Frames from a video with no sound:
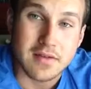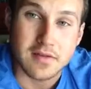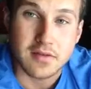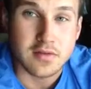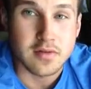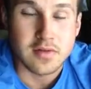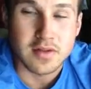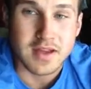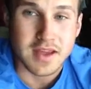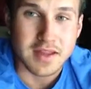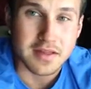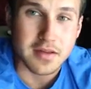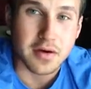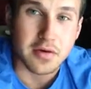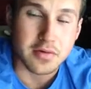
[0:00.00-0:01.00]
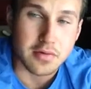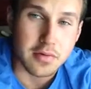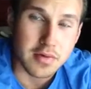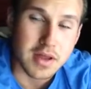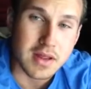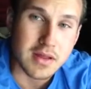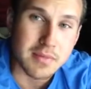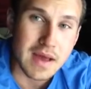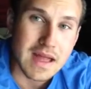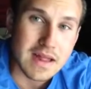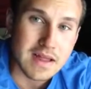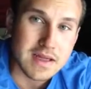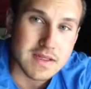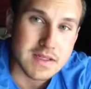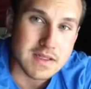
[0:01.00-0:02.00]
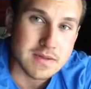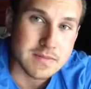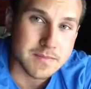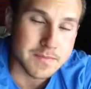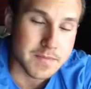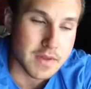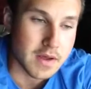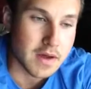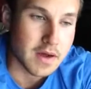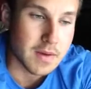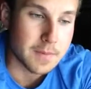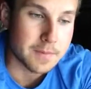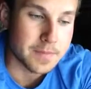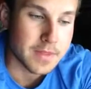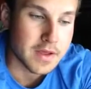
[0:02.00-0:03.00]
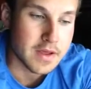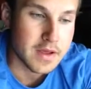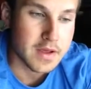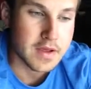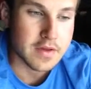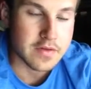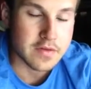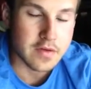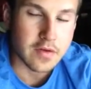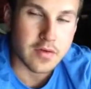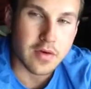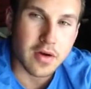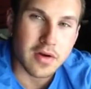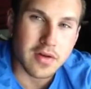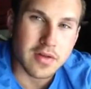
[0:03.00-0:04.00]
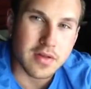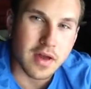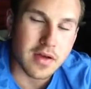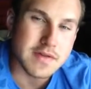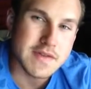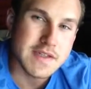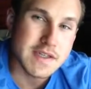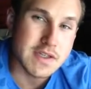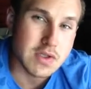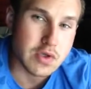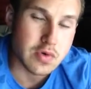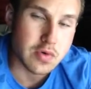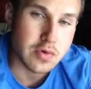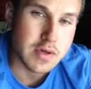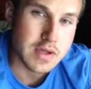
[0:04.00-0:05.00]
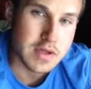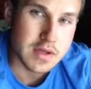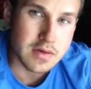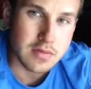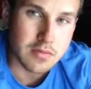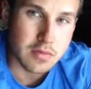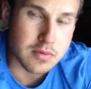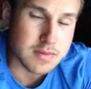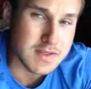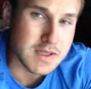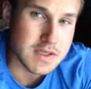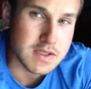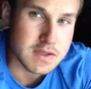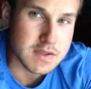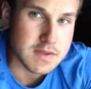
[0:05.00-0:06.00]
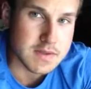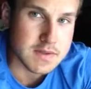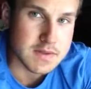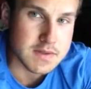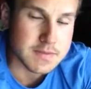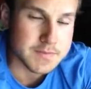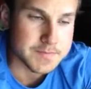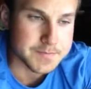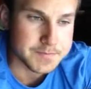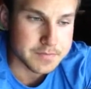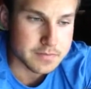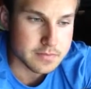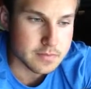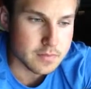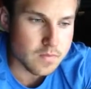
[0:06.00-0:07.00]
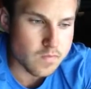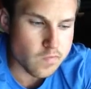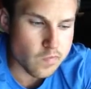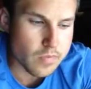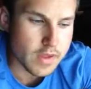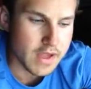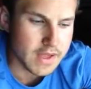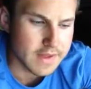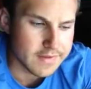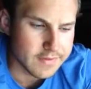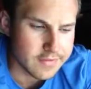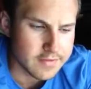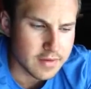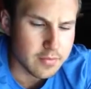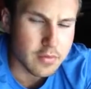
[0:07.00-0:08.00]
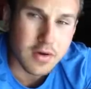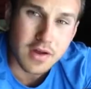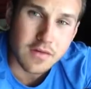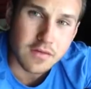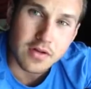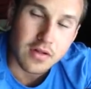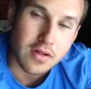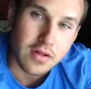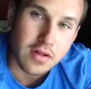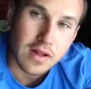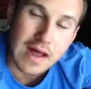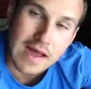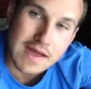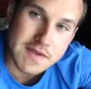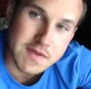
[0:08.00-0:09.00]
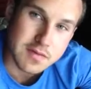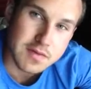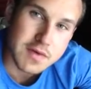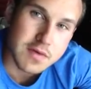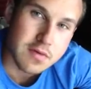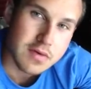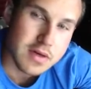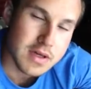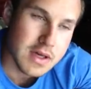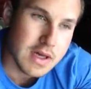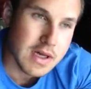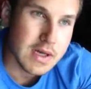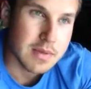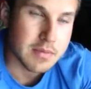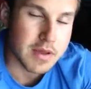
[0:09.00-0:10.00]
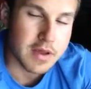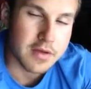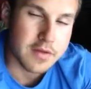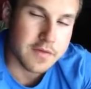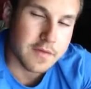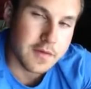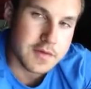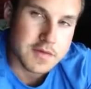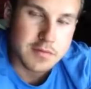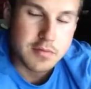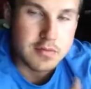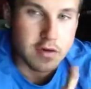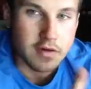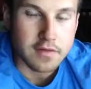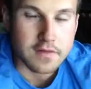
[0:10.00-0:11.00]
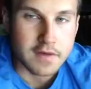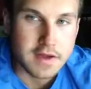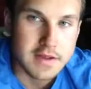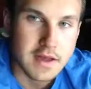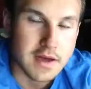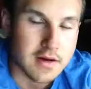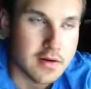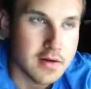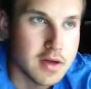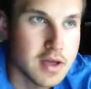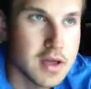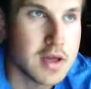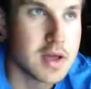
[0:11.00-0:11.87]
of start to look at the arthrokinematics. So I would say joint mobilizations is somewhat of a last resort, because first we want to find out,